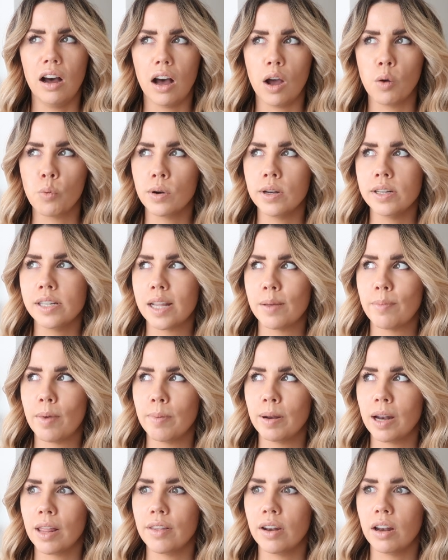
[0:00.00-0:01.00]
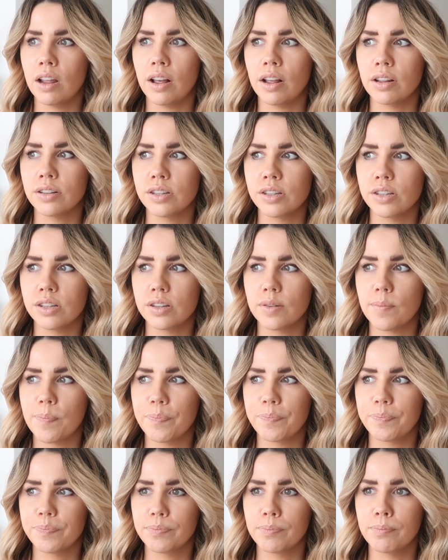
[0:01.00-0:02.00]
I want to say maybe like the last
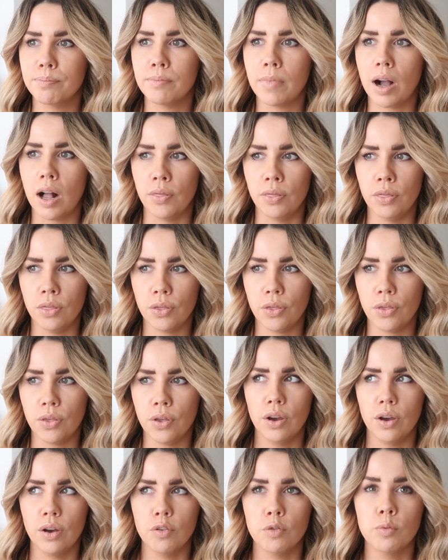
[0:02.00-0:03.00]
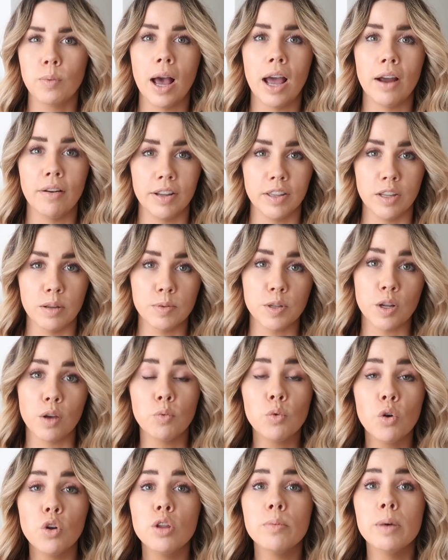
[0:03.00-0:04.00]
month of wearing them so
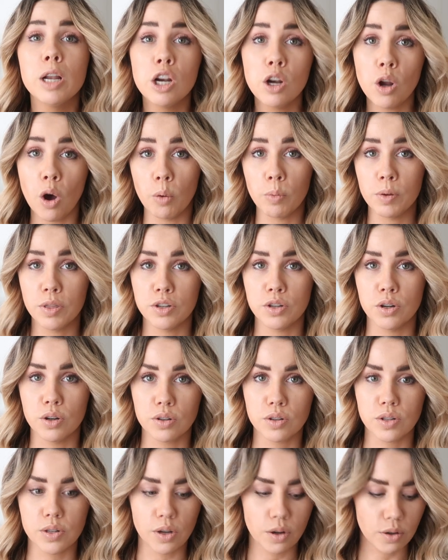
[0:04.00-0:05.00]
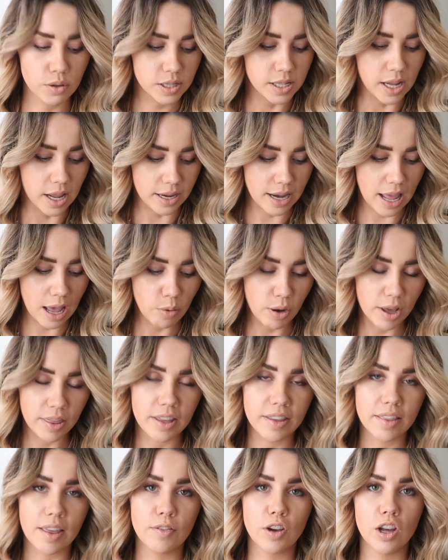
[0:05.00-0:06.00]
I've worn them a lot with the doc socks and now I
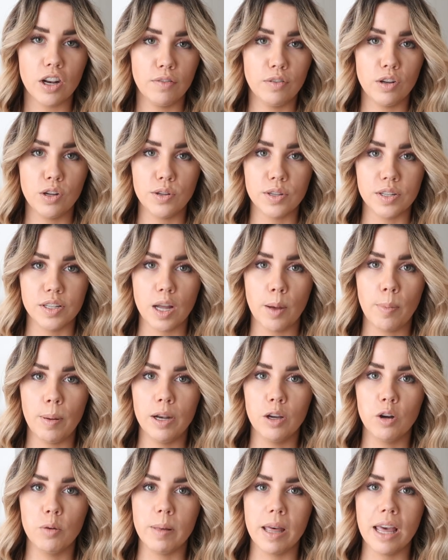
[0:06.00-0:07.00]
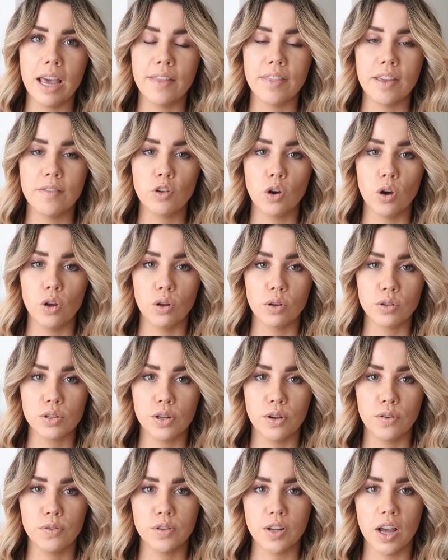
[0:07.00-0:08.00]
think they've kind of loosened up a little bit and they've got a lot
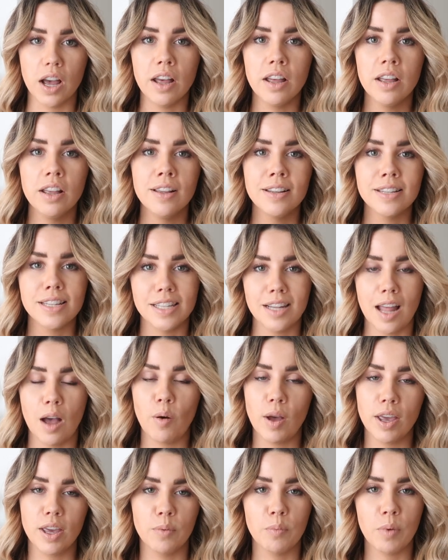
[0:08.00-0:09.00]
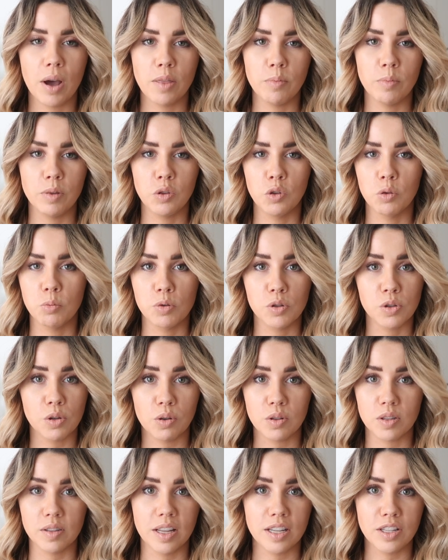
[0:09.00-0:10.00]
softer so now I can wear them with normal
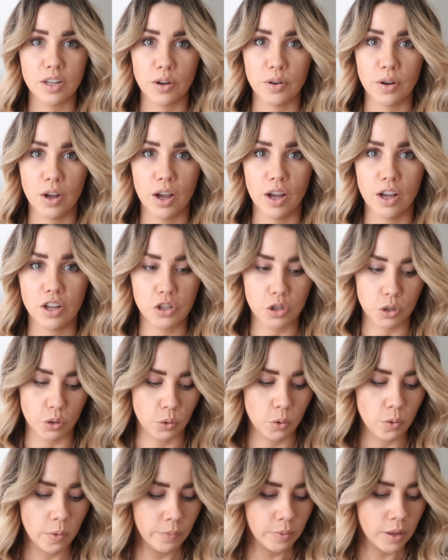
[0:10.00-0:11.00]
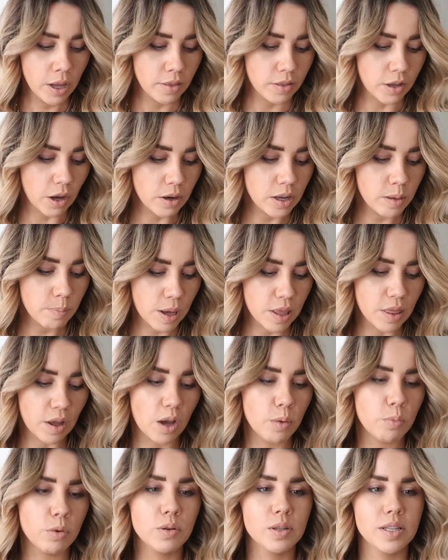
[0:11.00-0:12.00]
socks and they don't hurt at all the only bit that
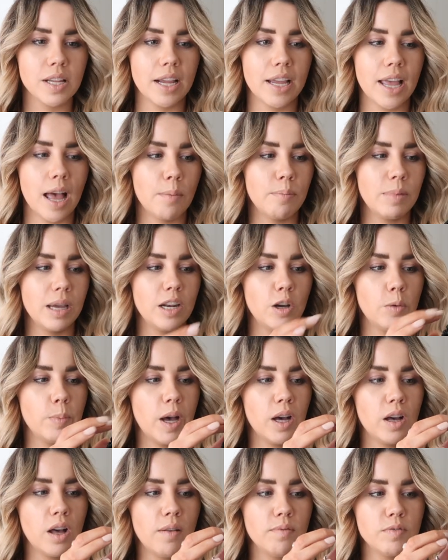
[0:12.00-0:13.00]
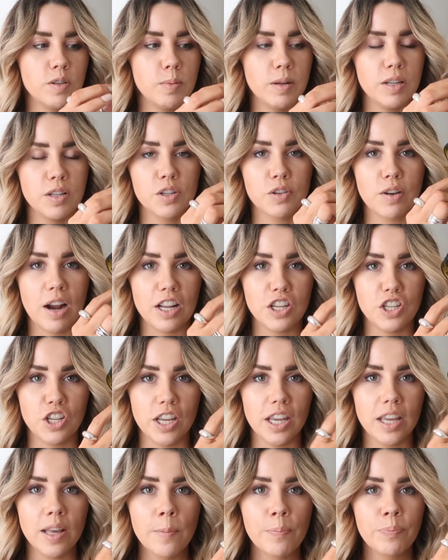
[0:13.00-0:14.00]
I will say can be a little bit uncomfortable and
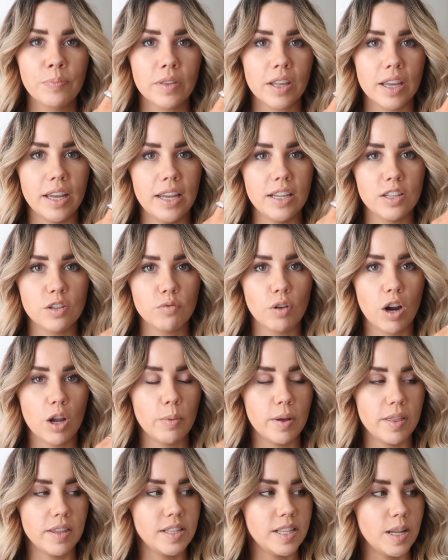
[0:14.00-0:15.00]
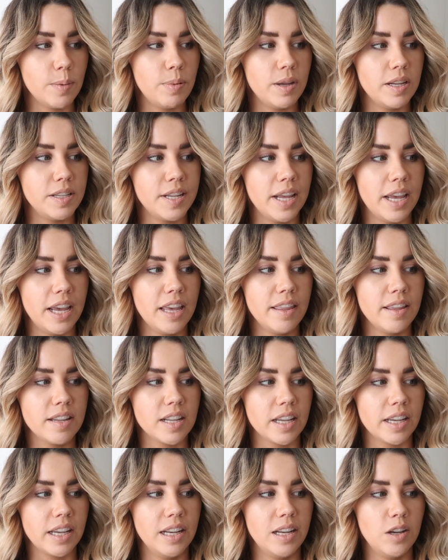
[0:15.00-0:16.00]
scratchy is right where the zip is here
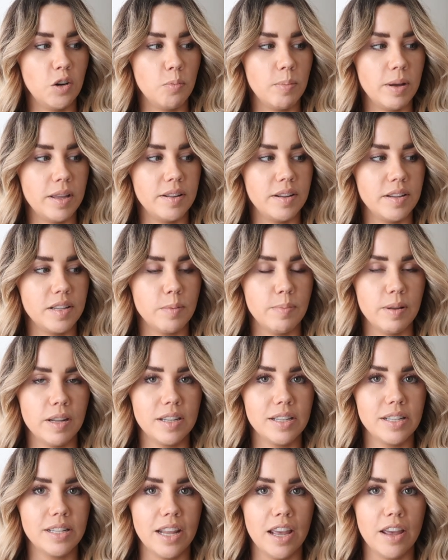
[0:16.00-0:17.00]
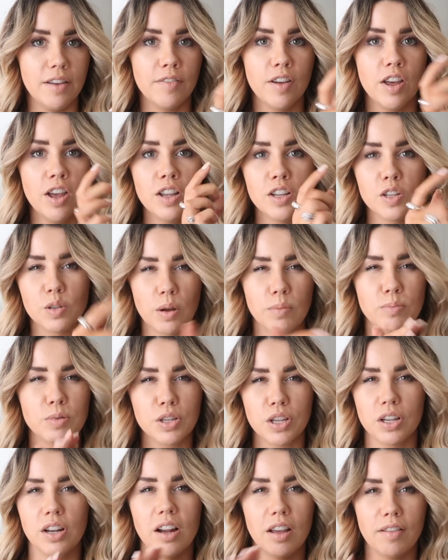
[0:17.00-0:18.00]
there's like a little bit that's a bit stiff so I'm
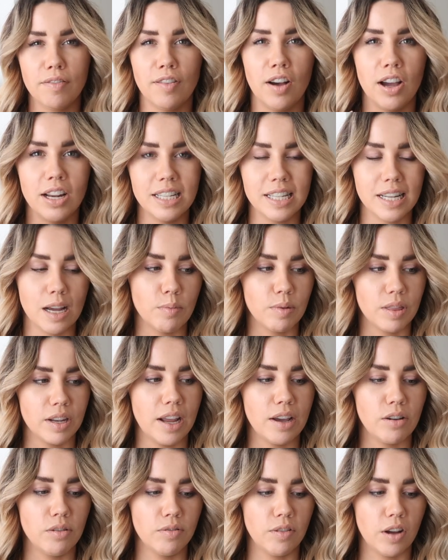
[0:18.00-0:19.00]
just gonna like file it down with a nail